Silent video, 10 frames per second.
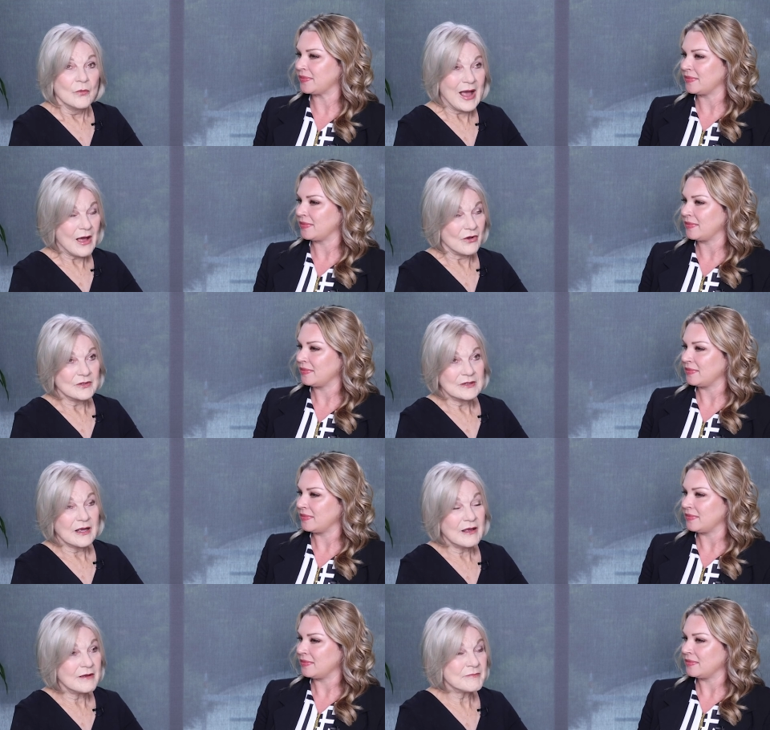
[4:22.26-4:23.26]
Speaker 1: Wow.
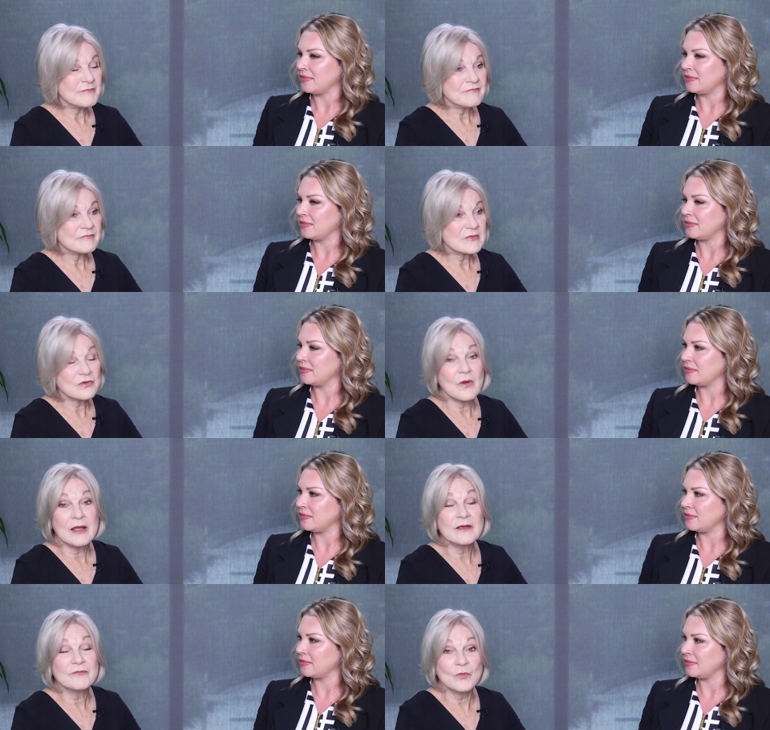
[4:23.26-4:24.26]
So
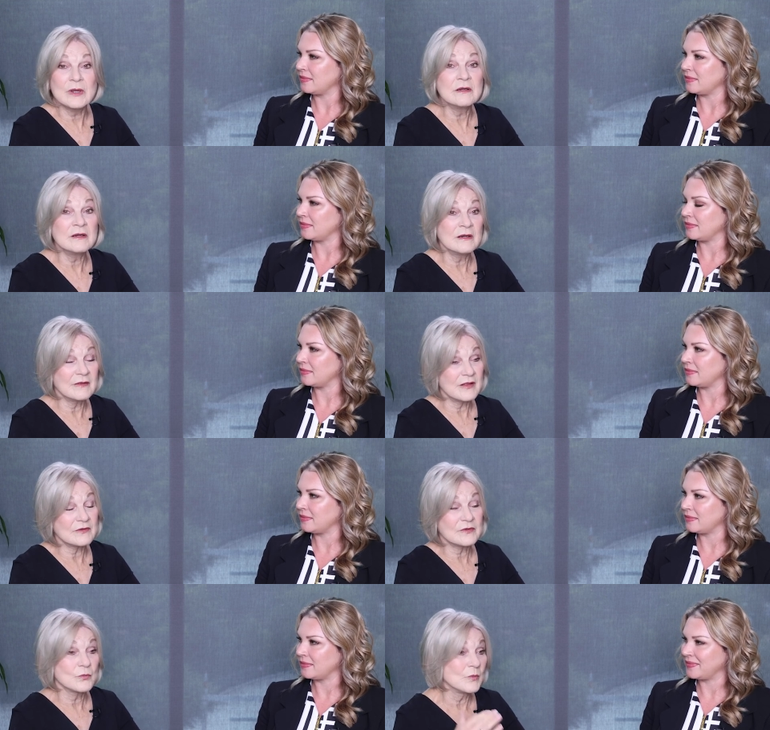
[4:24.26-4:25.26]
I have ridden
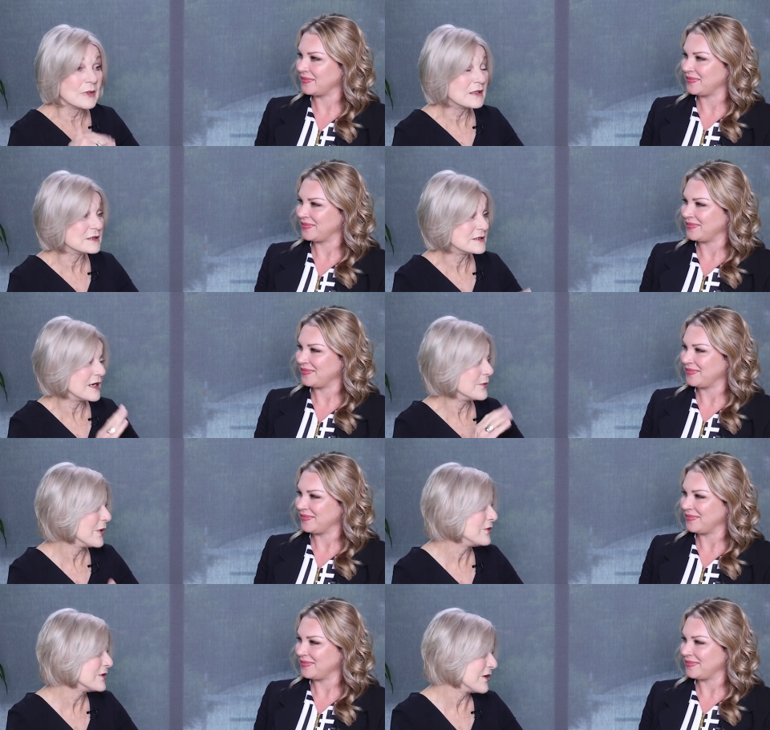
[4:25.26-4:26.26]
this real estate
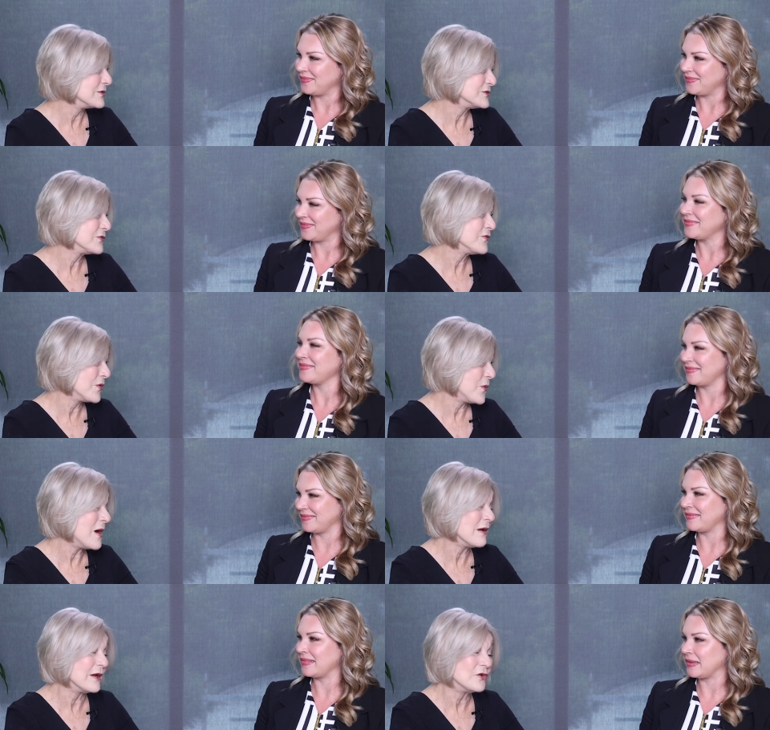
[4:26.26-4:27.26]
roller coaster for a
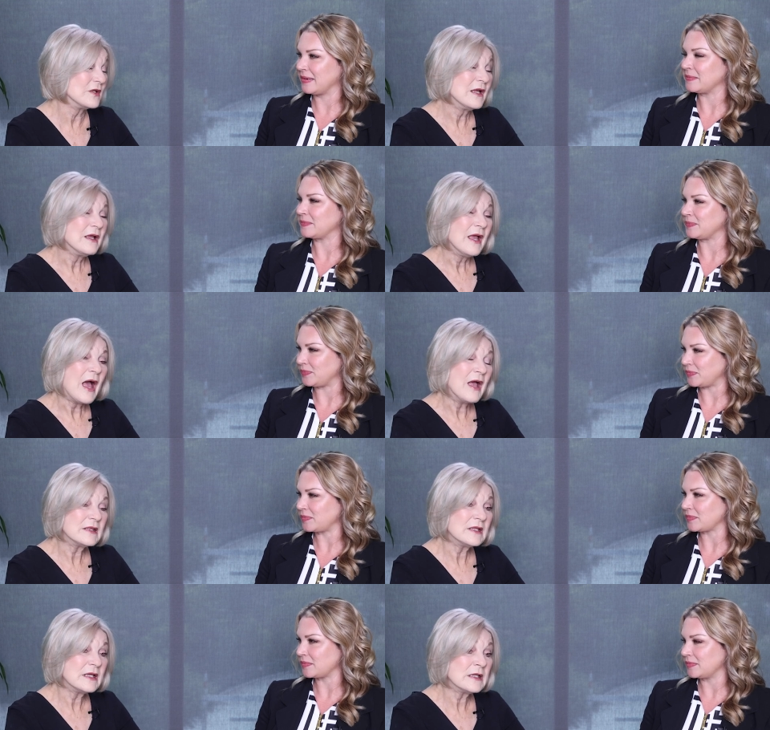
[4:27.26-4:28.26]
while. I
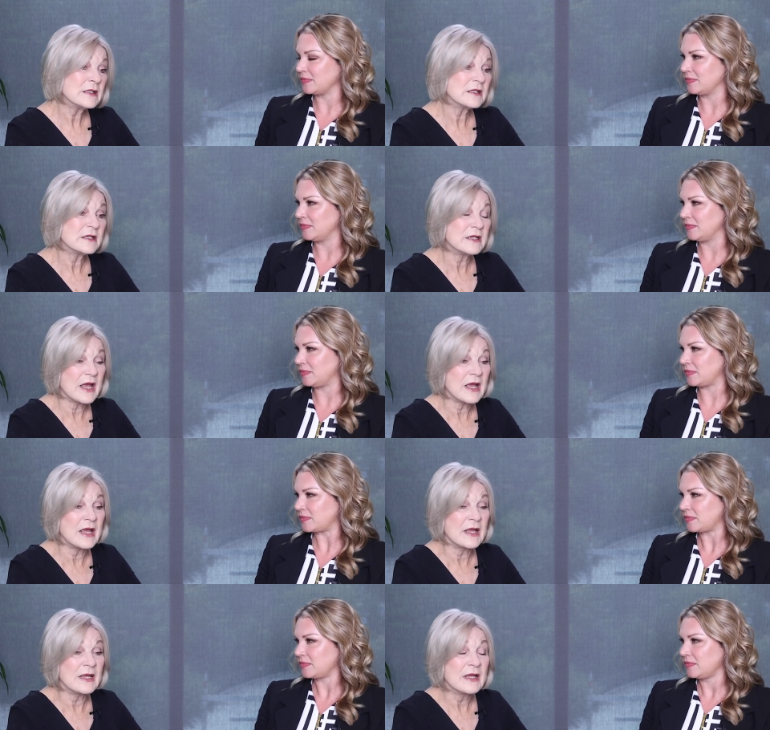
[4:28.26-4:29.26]
think
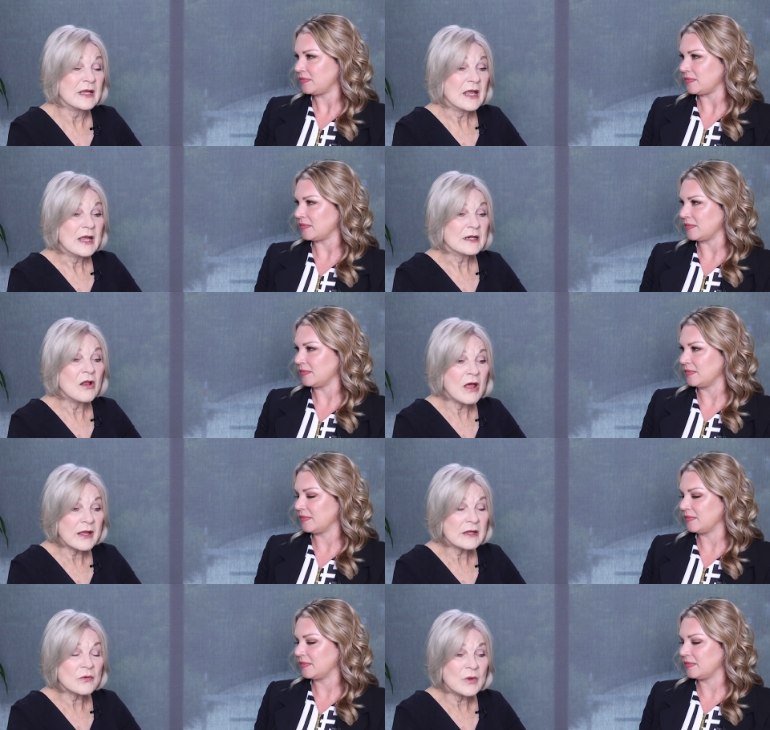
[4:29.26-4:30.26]
today,
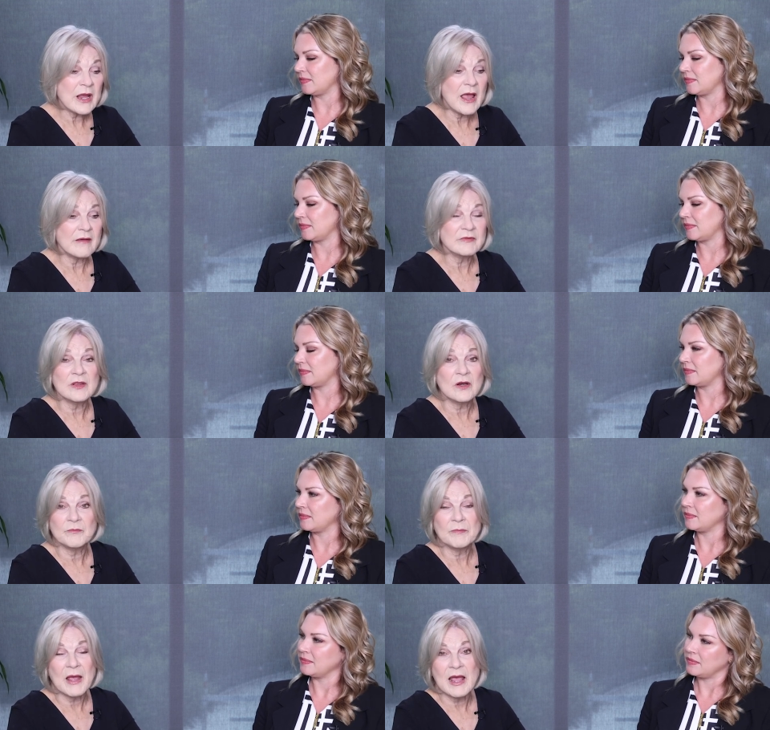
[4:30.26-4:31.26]
like we have in the
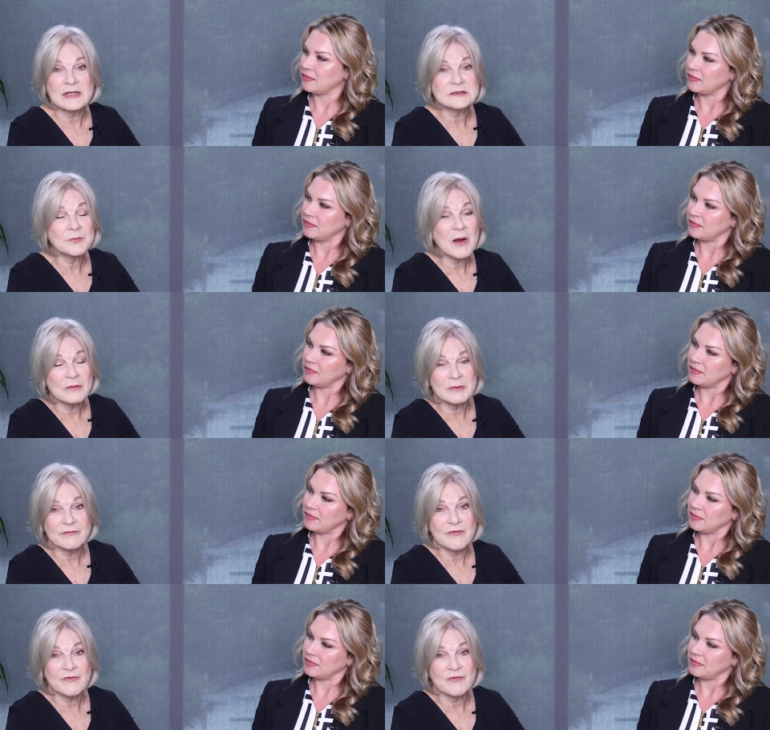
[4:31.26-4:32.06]
past probably